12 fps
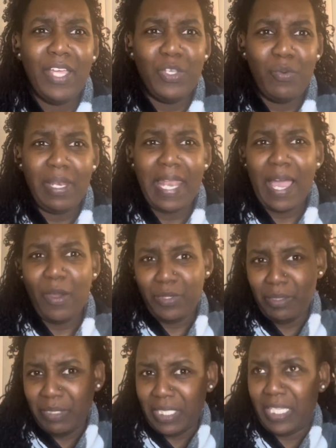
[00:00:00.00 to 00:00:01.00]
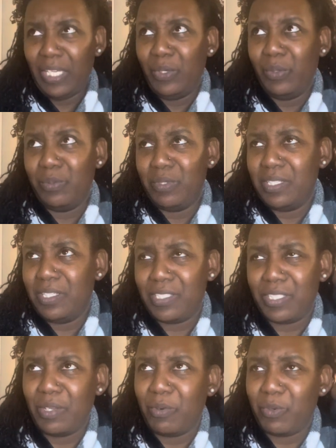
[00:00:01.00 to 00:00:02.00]
you allowed them to kill
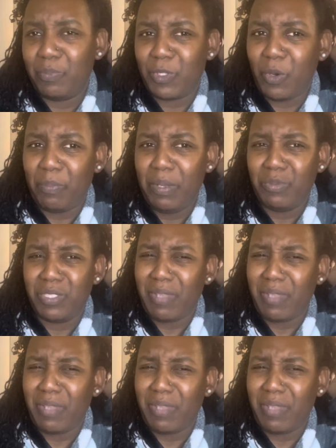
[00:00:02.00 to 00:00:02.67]
certain people.